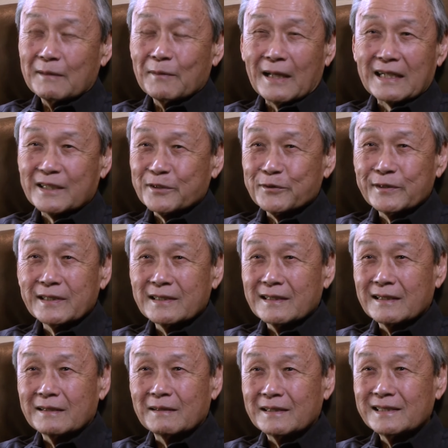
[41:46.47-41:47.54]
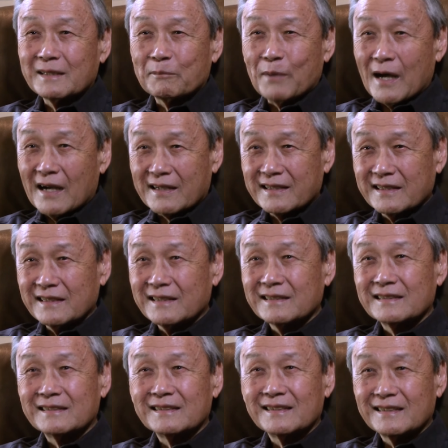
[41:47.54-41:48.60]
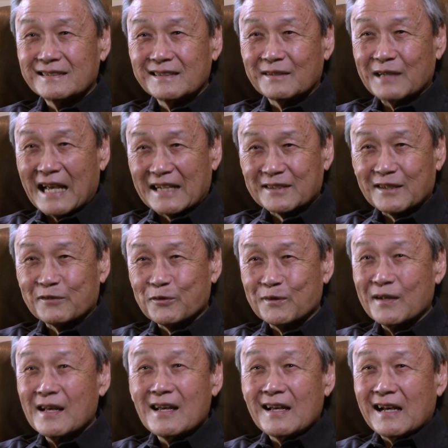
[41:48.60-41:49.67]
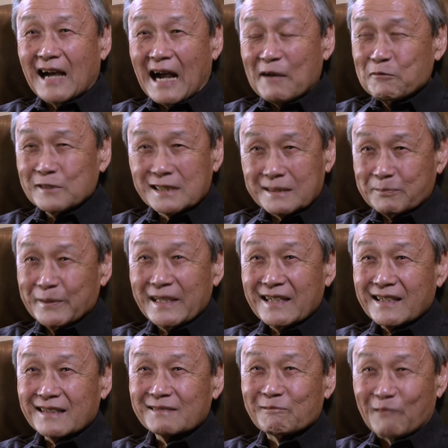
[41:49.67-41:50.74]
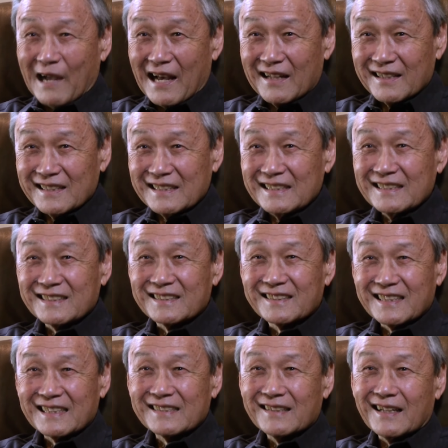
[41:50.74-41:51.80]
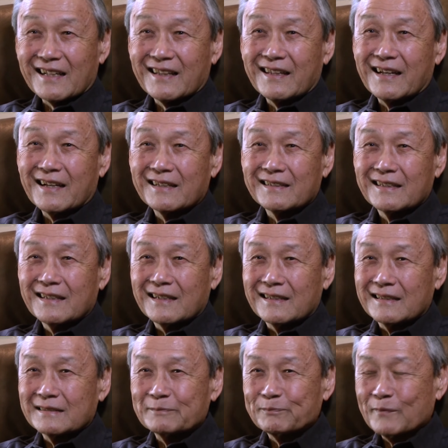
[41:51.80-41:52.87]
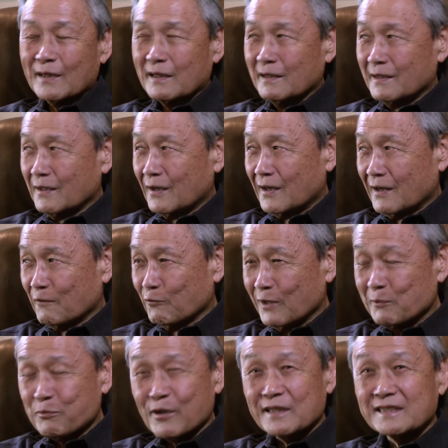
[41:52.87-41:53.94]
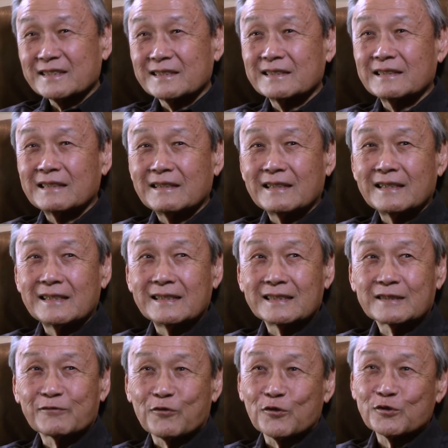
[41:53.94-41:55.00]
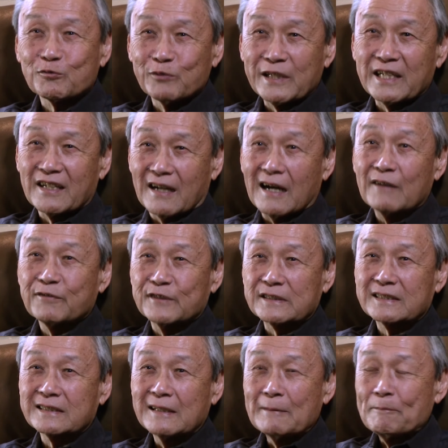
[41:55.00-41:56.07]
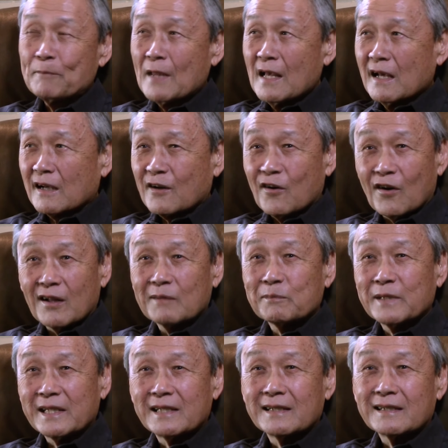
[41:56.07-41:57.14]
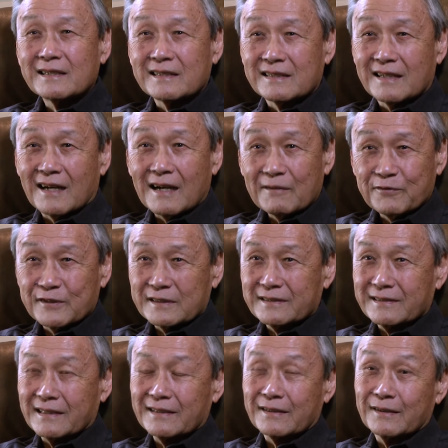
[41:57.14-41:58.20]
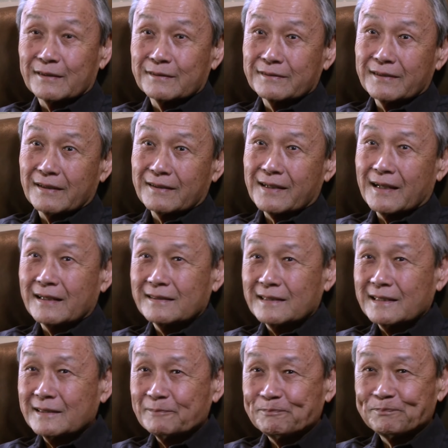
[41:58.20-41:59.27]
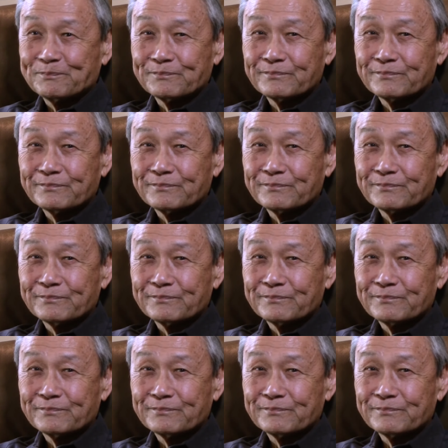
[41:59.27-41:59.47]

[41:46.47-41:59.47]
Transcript: like during the, Baki and, anti-for, I would speak at rallies and things like that. Our one president in his first week in office called me into the office and I go, okay. And